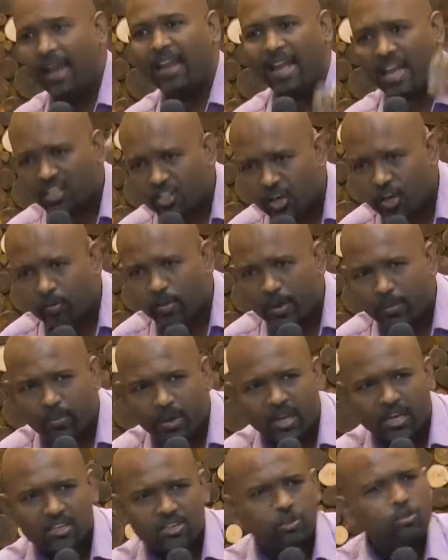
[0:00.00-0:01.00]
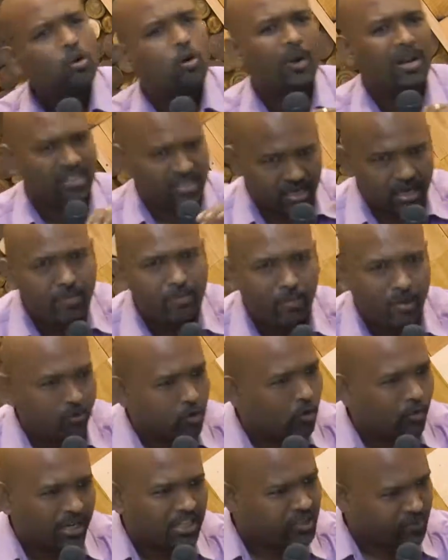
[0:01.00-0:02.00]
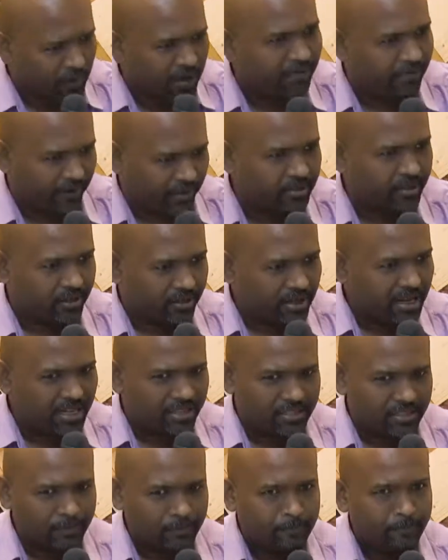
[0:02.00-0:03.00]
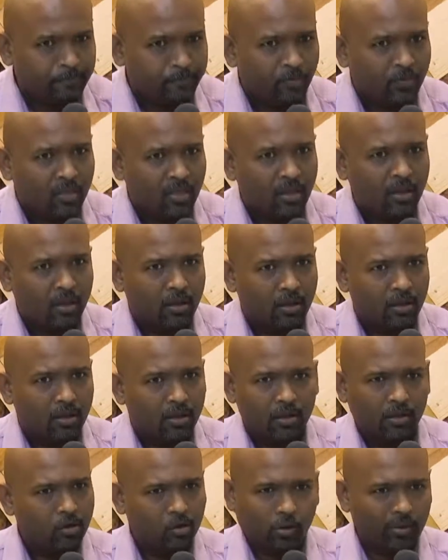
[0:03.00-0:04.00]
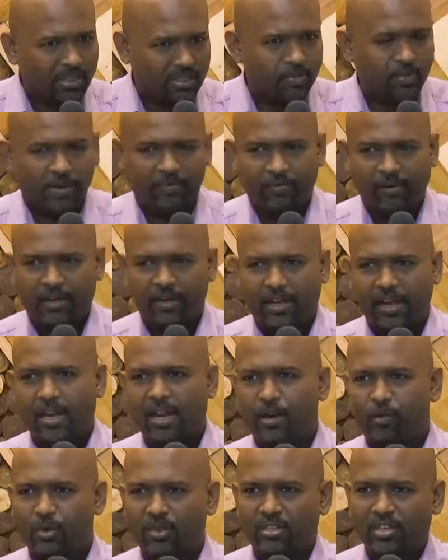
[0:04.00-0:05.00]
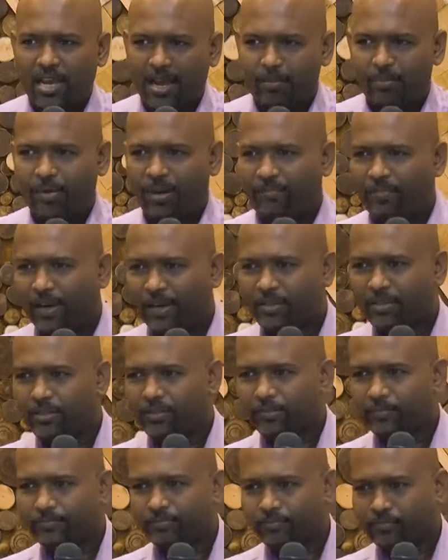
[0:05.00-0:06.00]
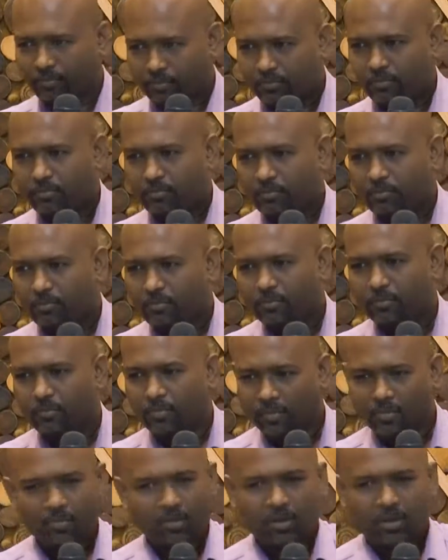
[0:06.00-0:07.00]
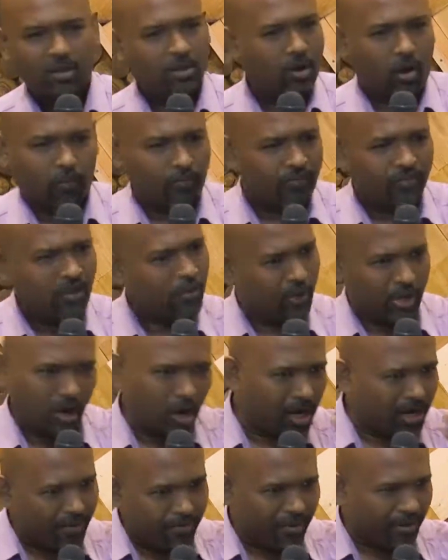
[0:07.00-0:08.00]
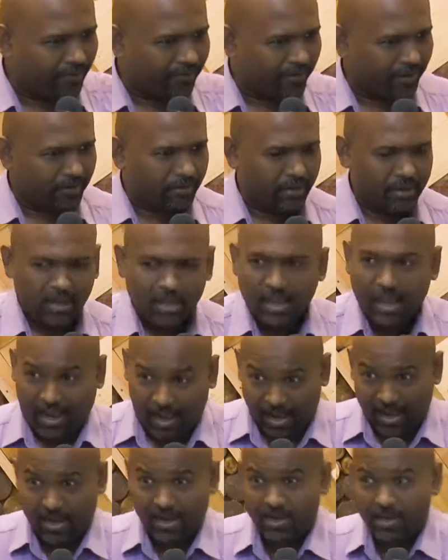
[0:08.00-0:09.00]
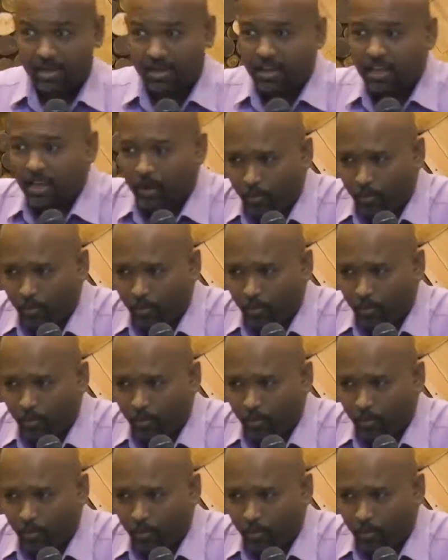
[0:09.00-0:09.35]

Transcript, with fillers: and as human beings no one is no one is perfect yes no one is perfect can anyone say i'm perfect no we're all imperfect and